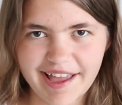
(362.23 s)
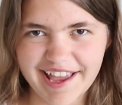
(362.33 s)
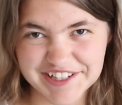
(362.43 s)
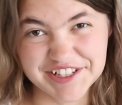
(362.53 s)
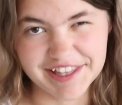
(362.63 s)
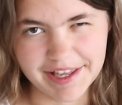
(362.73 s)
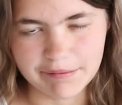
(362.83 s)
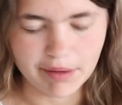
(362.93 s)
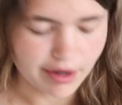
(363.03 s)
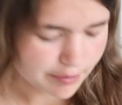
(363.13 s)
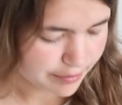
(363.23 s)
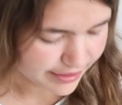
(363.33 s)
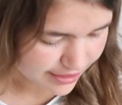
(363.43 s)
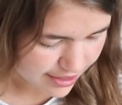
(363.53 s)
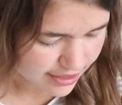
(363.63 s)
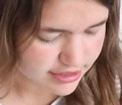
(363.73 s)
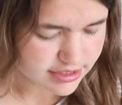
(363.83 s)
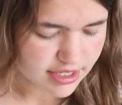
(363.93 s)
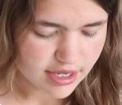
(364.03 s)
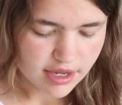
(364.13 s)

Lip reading: I actually like it better, because